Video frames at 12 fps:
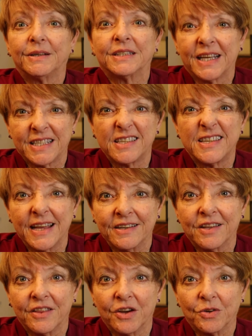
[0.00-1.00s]
let's
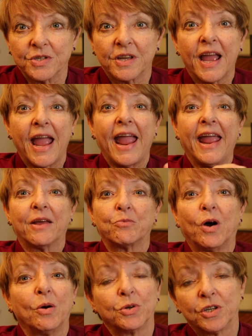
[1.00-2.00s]
tend to those. And
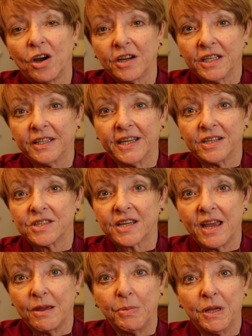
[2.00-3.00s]
while we're talking
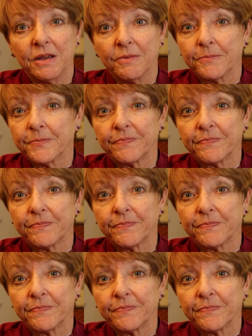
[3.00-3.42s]
landscaping,